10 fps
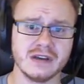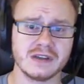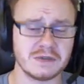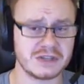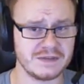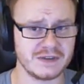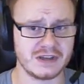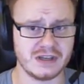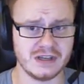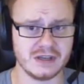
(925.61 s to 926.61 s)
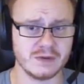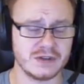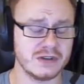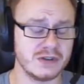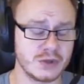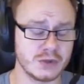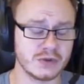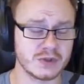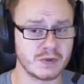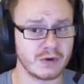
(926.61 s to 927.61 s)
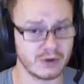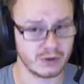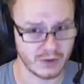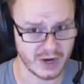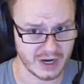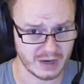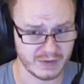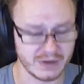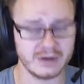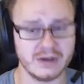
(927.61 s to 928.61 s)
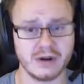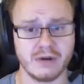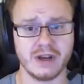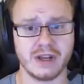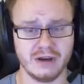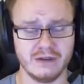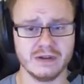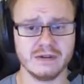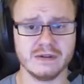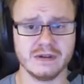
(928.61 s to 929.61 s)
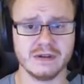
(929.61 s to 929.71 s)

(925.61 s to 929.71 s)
specific heat, which is joules per gram degree Kelvin.